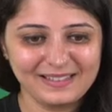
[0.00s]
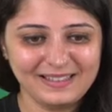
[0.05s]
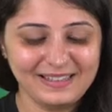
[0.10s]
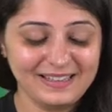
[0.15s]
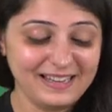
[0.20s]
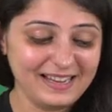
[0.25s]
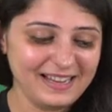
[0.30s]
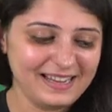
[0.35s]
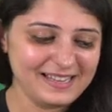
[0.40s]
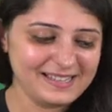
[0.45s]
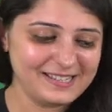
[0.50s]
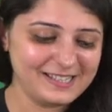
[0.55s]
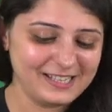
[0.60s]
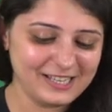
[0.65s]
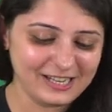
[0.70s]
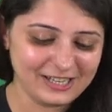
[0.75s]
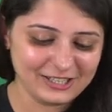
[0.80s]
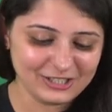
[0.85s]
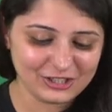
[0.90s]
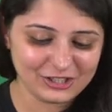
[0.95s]
Yes,
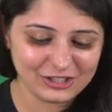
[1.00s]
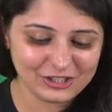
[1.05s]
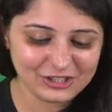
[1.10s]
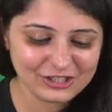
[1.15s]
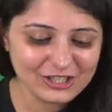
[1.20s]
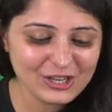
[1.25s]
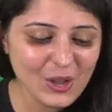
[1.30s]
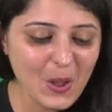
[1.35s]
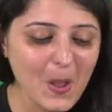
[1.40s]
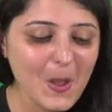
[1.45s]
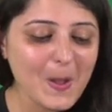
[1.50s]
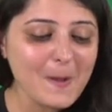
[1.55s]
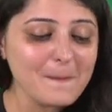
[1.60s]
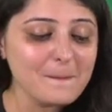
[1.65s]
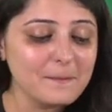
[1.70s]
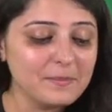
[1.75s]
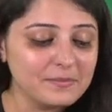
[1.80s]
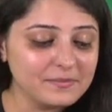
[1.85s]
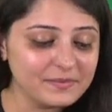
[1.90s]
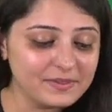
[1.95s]
Yash.
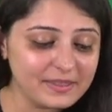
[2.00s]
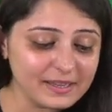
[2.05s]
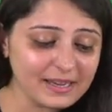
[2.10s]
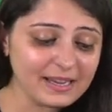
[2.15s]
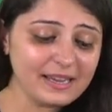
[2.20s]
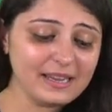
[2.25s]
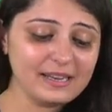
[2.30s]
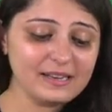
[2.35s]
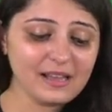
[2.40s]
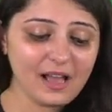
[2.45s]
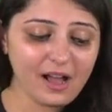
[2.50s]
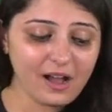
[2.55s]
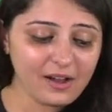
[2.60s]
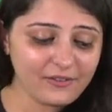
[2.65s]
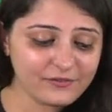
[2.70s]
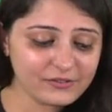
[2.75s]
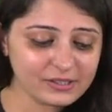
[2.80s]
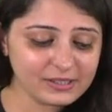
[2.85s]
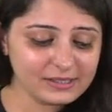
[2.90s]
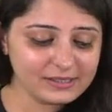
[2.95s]
Then
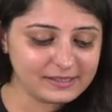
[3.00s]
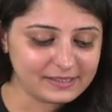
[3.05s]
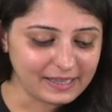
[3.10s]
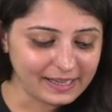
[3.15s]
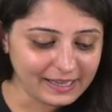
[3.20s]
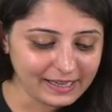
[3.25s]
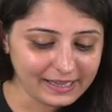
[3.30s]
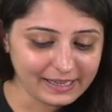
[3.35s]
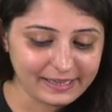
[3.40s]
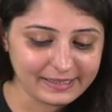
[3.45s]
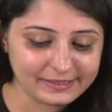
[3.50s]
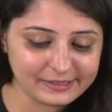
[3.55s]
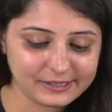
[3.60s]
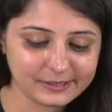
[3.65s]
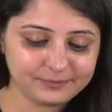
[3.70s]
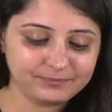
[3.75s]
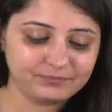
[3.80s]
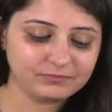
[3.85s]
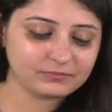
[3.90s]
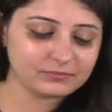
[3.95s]
after
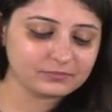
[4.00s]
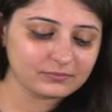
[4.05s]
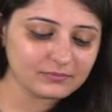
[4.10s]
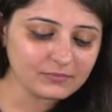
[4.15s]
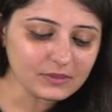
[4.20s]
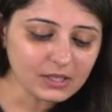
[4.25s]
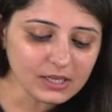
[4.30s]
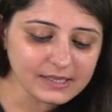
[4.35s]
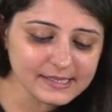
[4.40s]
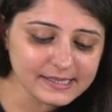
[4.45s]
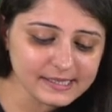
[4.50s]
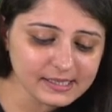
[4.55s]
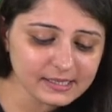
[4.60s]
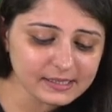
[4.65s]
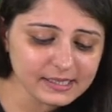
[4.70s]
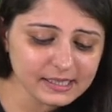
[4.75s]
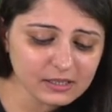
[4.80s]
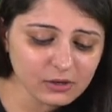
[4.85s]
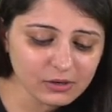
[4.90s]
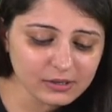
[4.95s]
that,
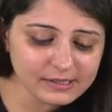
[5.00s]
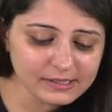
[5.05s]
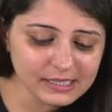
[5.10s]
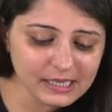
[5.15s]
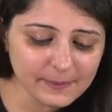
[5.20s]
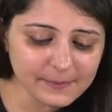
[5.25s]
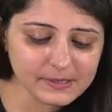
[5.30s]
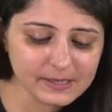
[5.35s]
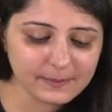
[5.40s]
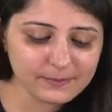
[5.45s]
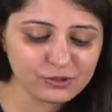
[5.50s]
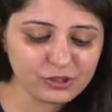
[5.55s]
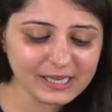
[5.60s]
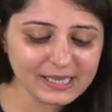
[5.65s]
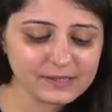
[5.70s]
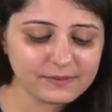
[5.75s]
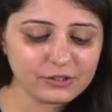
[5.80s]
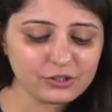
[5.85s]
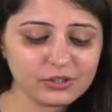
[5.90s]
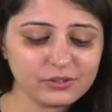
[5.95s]
study concept
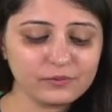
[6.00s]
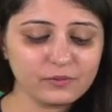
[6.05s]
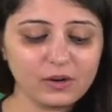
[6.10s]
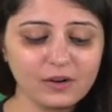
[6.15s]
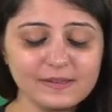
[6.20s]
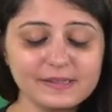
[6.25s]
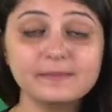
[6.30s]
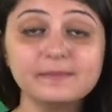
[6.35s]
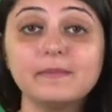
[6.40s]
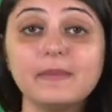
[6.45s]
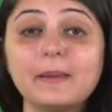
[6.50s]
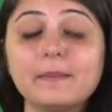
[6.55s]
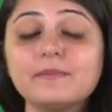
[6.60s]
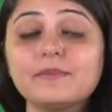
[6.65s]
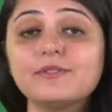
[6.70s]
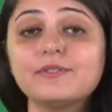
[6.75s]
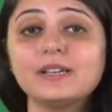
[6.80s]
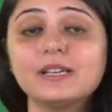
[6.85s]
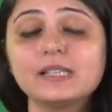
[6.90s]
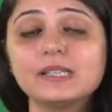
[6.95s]
subjects which involves
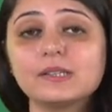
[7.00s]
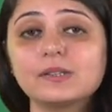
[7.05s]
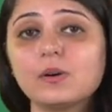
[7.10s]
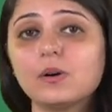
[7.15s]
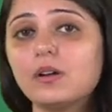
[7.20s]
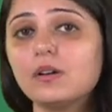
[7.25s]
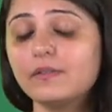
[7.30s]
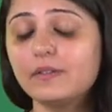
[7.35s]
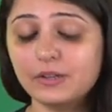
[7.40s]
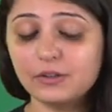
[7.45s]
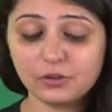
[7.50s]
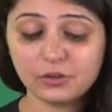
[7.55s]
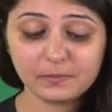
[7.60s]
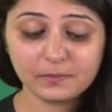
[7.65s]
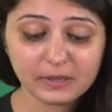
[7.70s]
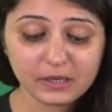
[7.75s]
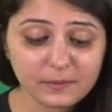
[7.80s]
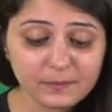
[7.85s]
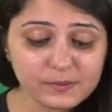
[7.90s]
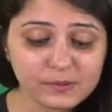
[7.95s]
memory and solving. You
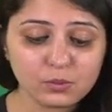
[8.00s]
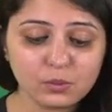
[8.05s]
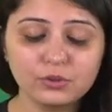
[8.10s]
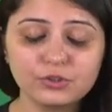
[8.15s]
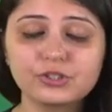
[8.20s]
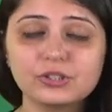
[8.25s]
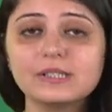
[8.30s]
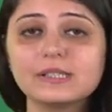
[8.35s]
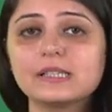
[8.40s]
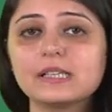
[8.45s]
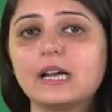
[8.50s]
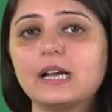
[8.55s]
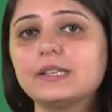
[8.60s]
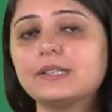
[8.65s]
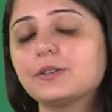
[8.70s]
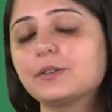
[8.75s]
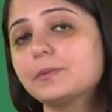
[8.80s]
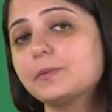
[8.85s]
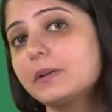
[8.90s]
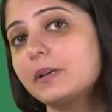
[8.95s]
can pick up social
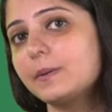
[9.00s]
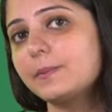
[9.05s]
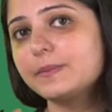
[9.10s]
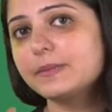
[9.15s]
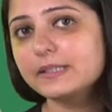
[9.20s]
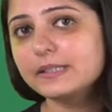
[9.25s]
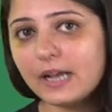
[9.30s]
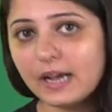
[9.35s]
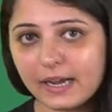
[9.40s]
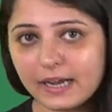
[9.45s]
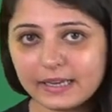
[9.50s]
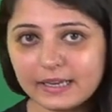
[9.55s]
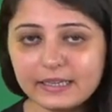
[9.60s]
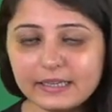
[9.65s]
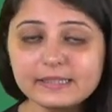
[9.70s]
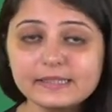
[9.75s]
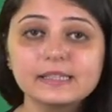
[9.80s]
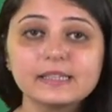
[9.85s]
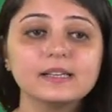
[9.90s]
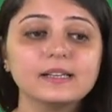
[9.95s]
science, you can pick up
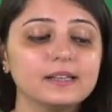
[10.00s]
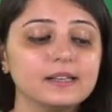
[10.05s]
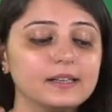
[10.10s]
science,